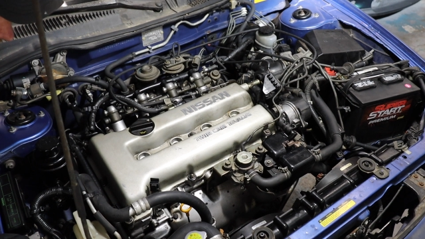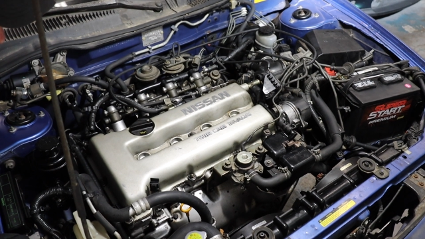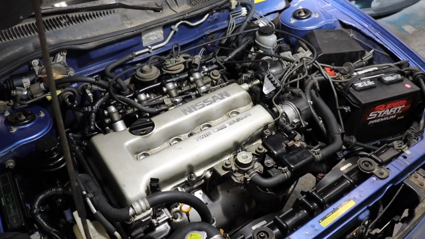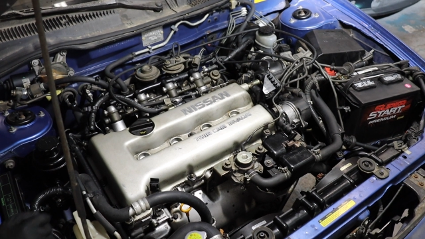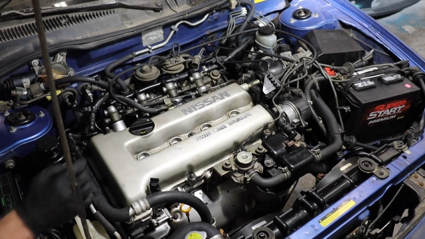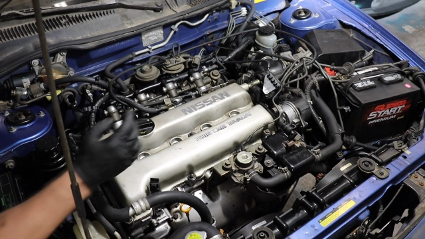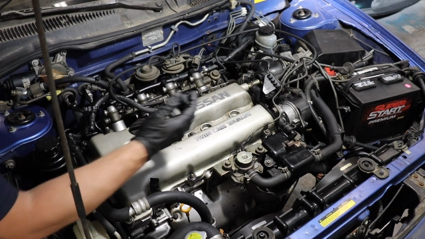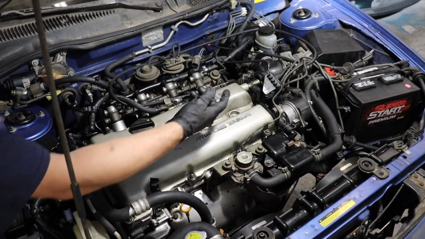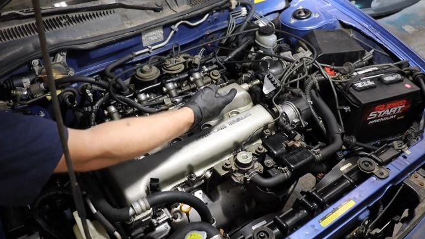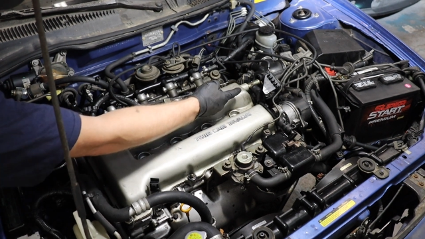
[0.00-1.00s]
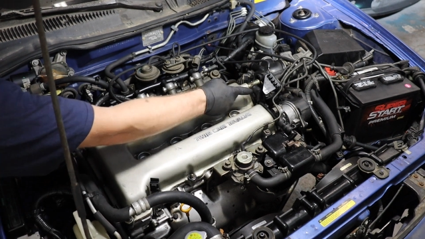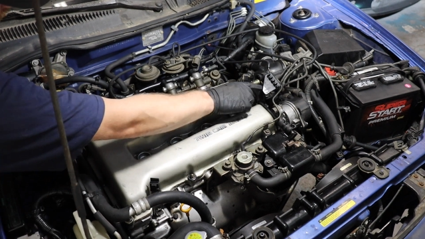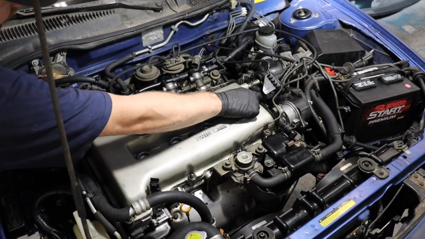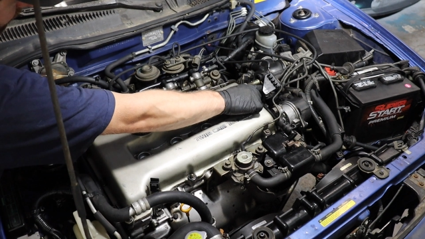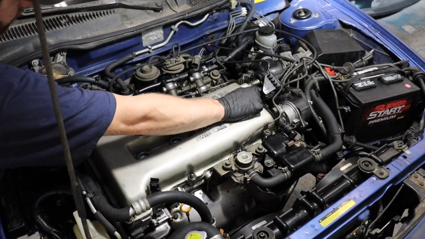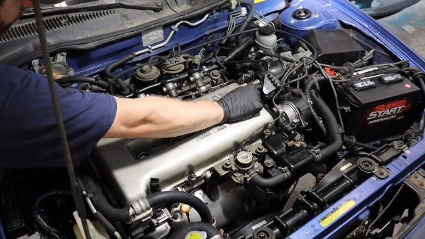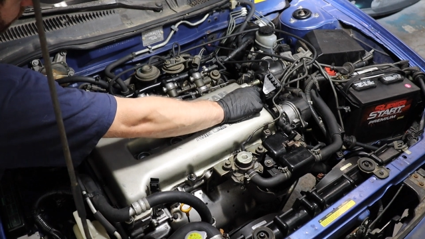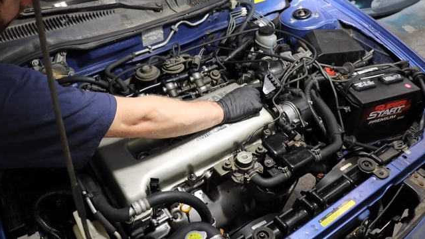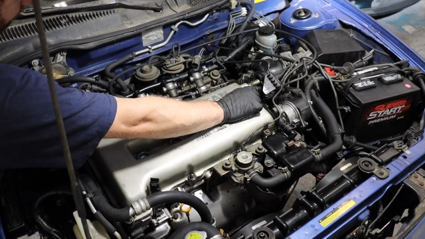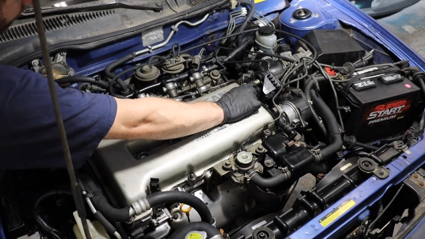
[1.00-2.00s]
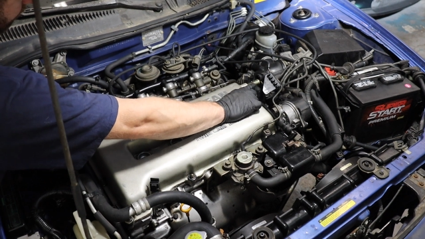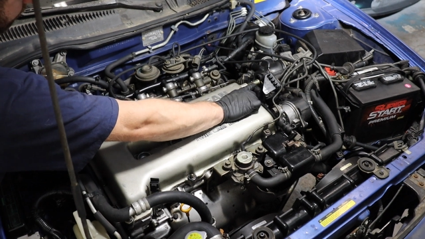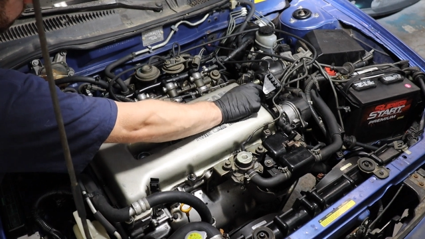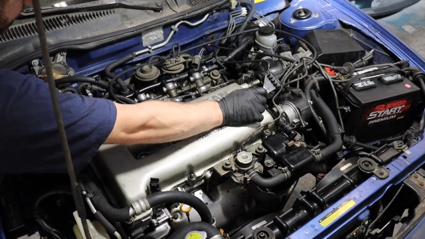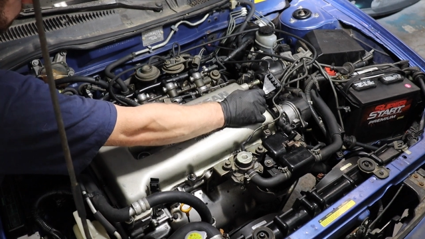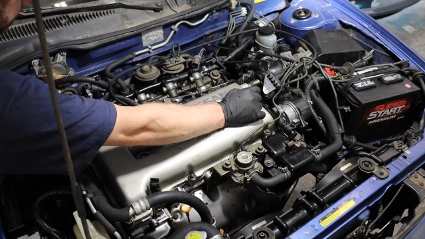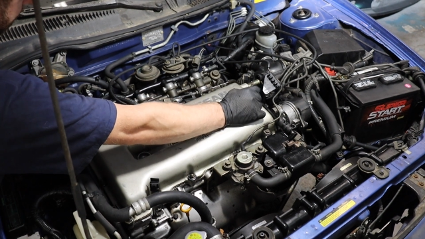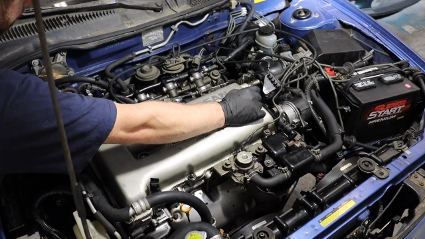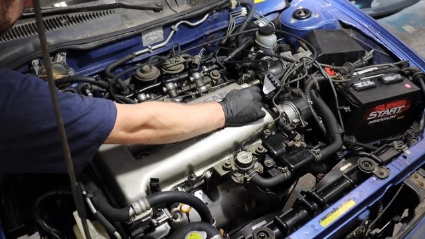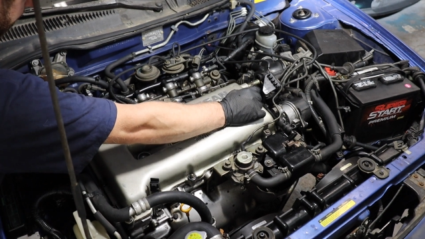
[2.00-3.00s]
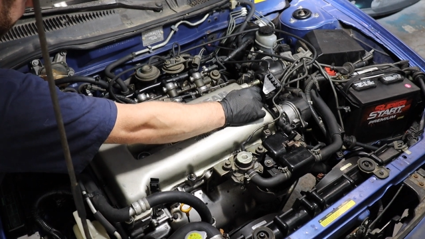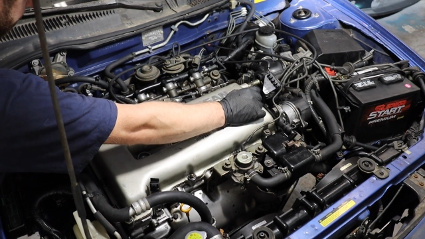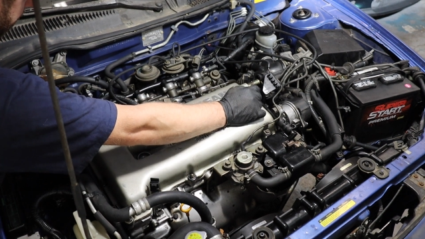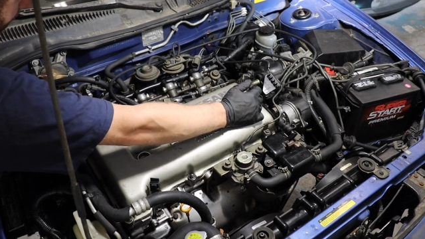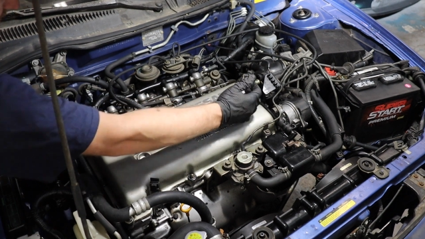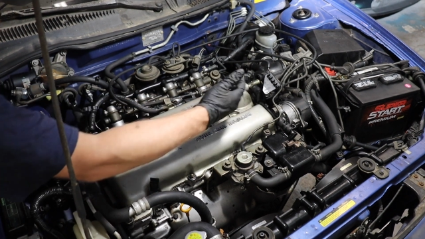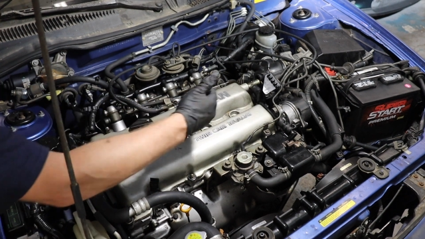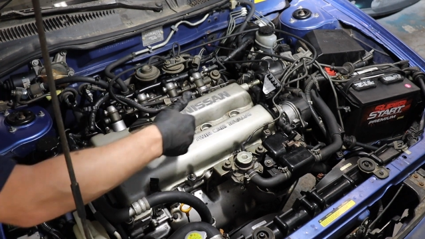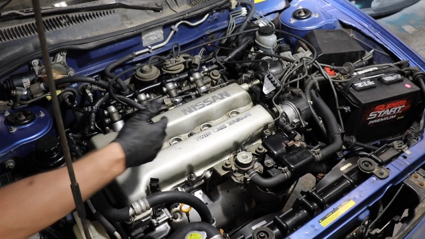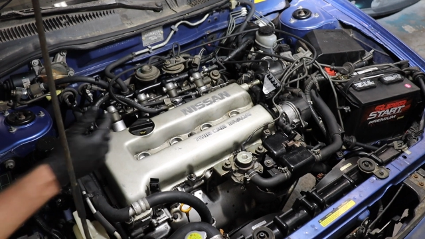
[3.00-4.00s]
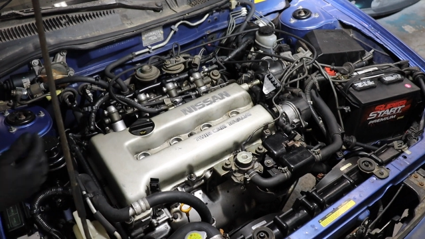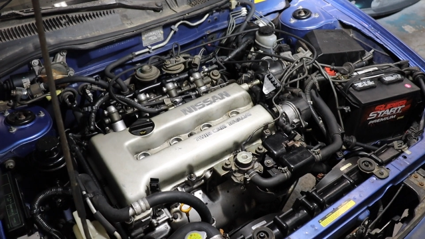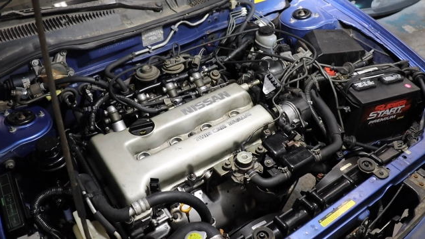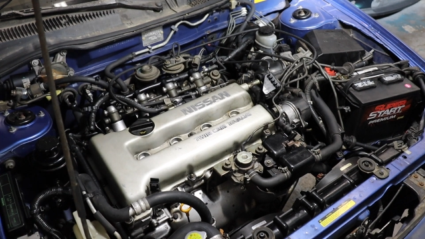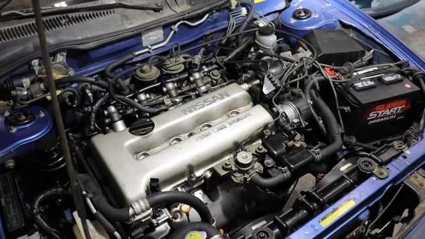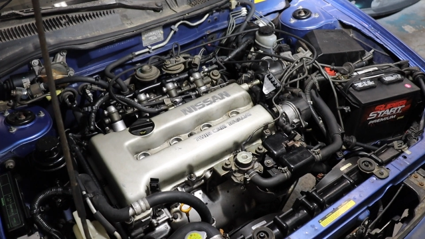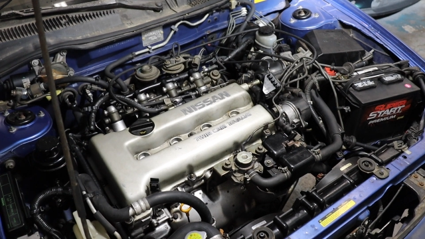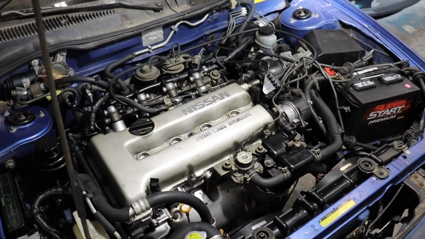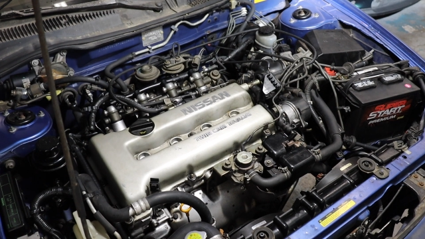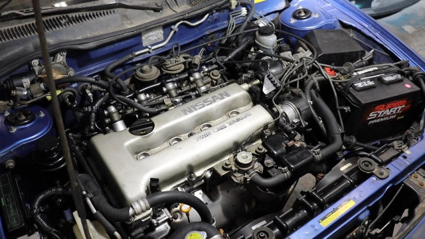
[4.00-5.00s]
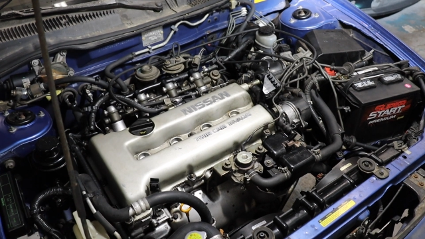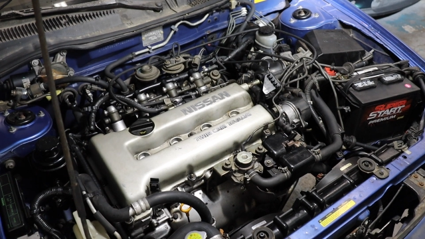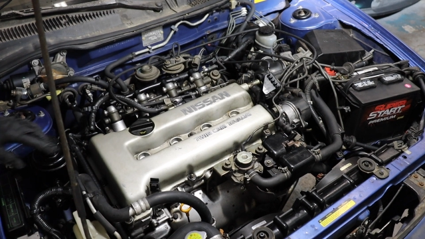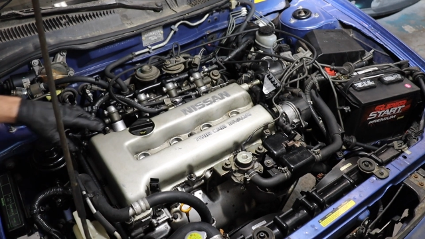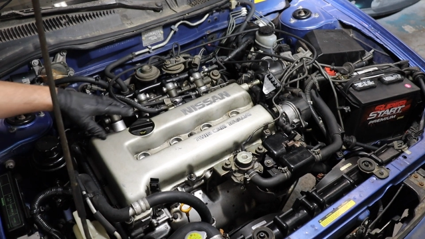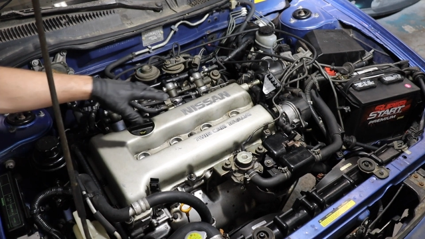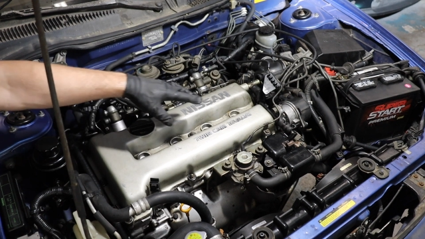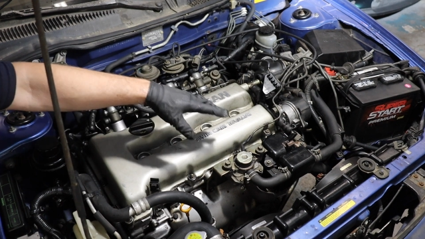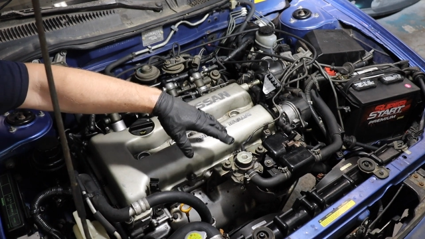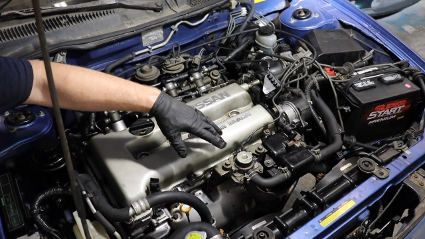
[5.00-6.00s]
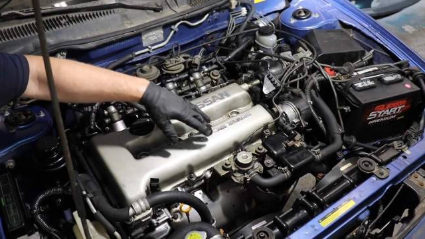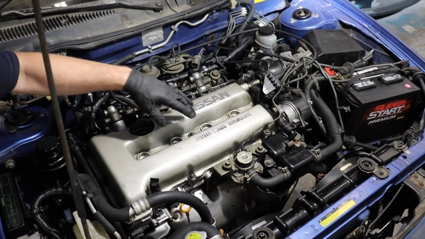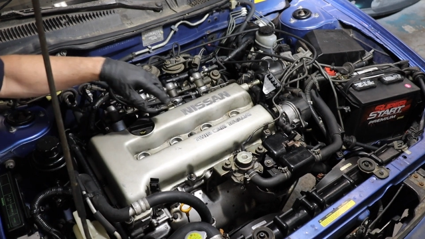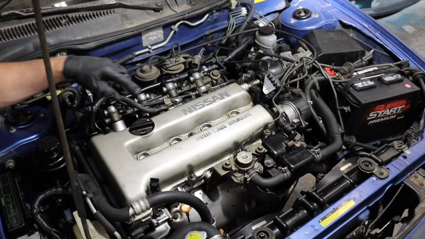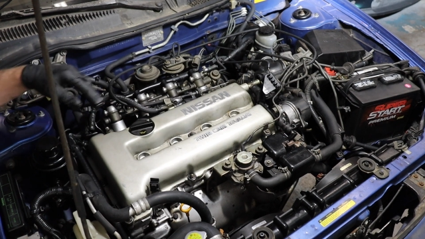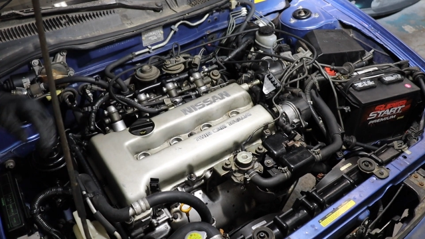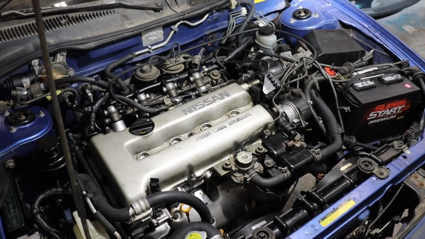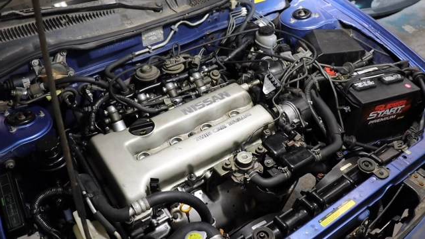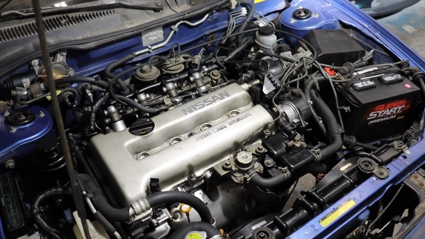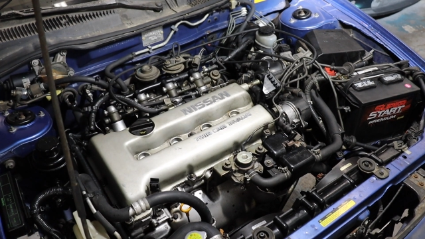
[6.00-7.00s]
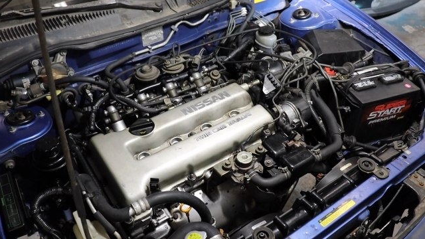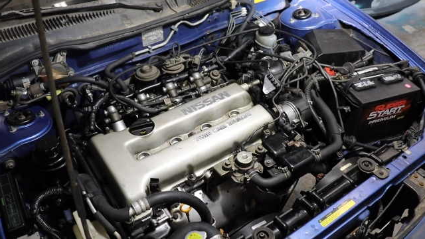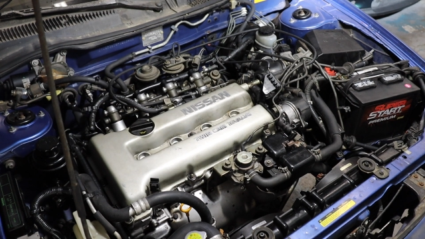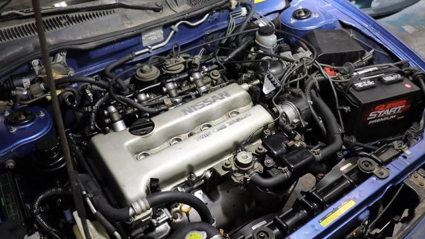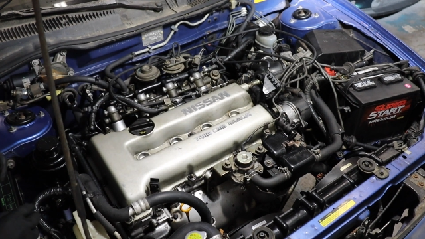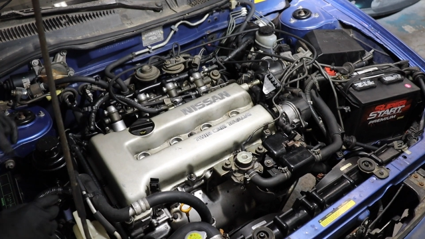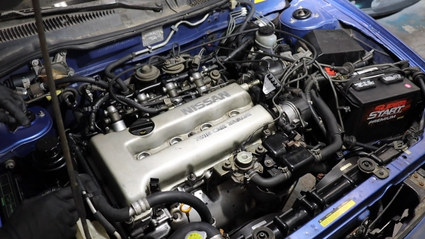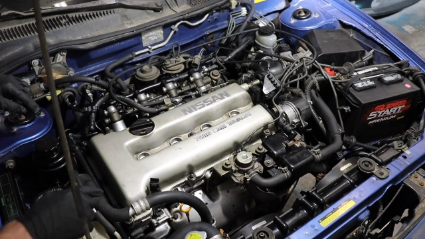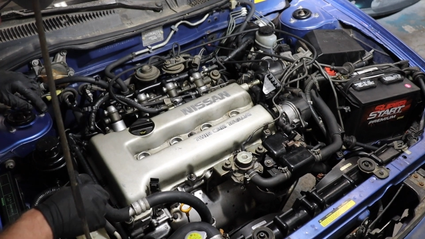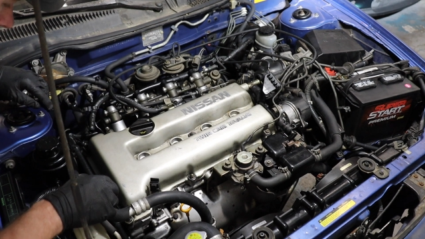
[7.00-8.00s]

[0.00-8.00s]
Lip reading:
[unreadable: no face in view]